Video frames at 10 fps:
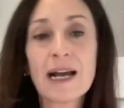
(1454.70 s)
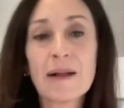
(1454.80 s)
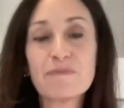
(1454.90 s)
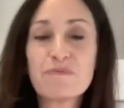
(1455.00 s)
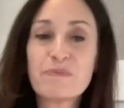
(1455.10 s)

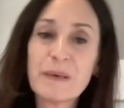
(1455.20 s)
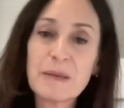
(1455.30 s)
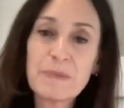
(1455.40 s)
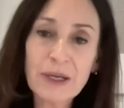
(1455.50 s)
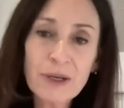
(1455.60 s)
Um,
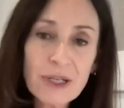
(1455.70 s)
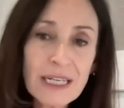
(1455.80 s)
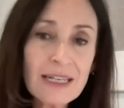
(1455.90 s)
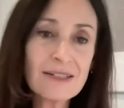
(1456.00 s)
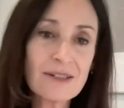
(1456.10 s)
but by
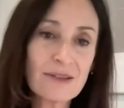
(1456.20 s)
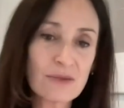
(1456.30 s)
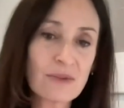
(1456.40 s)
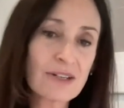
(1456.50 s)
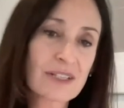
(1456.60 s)
hooking into
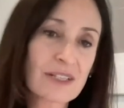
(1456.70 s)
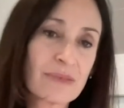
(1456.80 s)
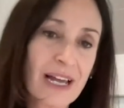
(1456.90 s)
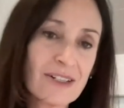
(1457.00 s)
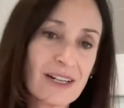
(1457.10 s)
those regional
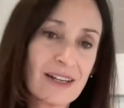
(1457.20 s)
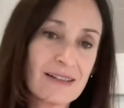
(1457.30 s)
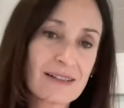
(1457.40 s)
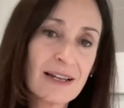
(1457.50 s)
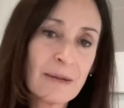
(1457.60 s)
supply
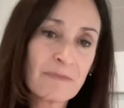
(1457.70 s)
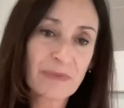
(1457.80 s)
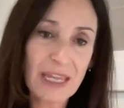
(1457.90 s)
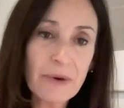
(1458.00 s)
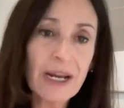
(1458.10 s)
chains,
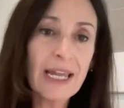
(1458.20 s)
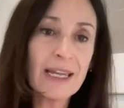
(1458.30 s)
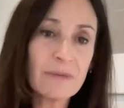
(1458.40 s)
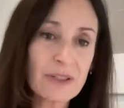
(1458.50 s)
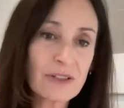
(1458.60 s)
they were
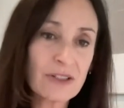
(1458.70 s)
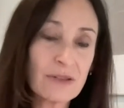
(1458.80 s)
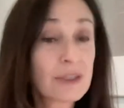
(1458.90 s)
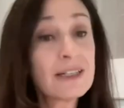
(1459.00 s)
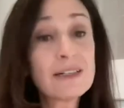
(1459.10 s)
able to
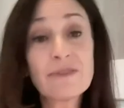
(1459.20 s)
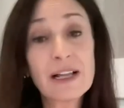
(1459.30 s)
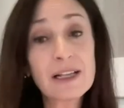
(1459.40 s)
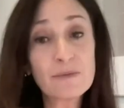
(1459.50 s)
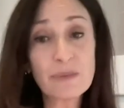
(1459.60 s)
really
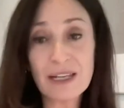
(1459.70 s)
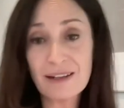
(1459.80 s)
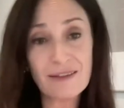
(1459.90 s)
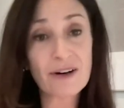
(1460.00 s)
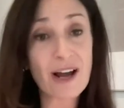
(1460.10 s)
develop and,
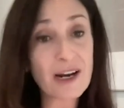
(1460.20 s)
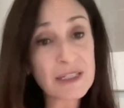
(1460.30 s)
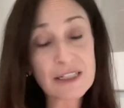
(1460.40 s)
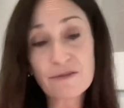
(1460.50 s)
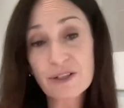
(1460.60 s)
and their
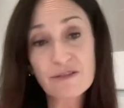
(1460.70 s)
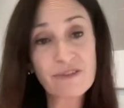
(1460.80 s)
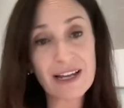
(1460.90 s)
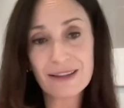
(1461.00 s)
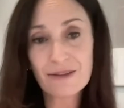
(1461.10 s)
economies
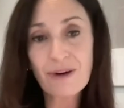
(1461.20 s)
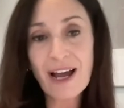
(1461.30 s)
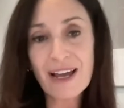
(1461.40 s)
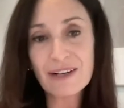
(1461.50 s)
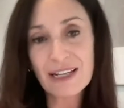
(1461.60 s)
diversify and
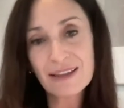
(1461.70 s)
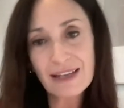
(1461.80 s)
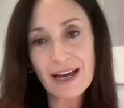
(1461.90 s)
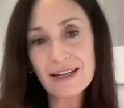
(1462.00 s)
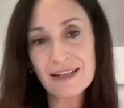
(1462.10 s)
thrive. And I think
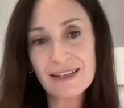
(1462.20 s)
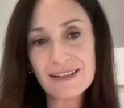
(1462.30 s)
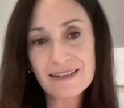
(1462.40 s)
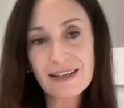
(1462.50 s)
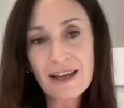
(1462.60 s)
that
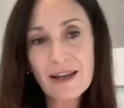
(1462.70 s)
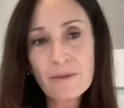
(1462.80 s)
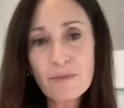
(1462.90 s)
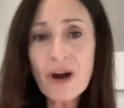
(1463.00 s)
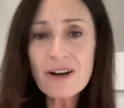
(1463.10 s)
is
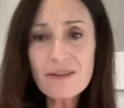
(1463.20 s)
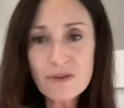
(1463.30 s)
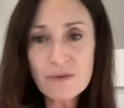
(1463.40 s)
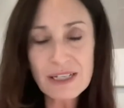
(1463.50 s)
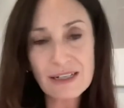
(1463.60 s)
part of
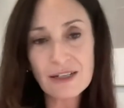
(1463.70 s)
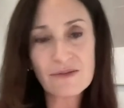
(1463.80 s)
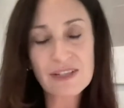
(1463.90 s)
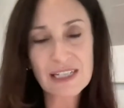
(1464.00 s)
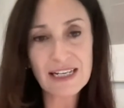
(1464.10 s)
the reason
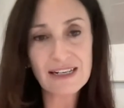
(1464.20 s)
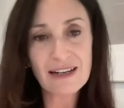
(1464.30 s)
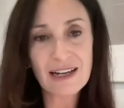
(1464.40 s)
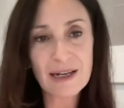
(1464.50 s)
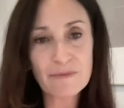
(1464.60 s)
you've seen
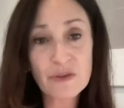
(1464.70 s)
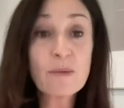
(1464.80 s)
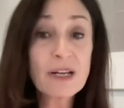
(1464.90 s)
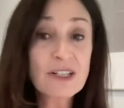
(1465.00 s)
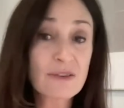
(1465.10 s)
um, so
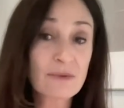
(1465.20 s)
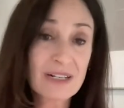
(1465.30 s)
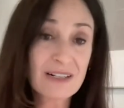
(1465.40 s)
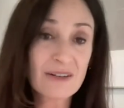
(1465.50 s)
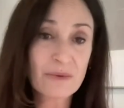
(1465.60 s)
much of the
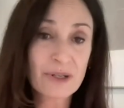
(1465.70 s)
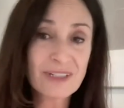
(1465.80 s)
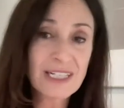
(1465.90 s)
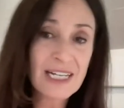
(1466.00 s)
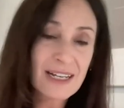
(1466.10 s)
rest of the world,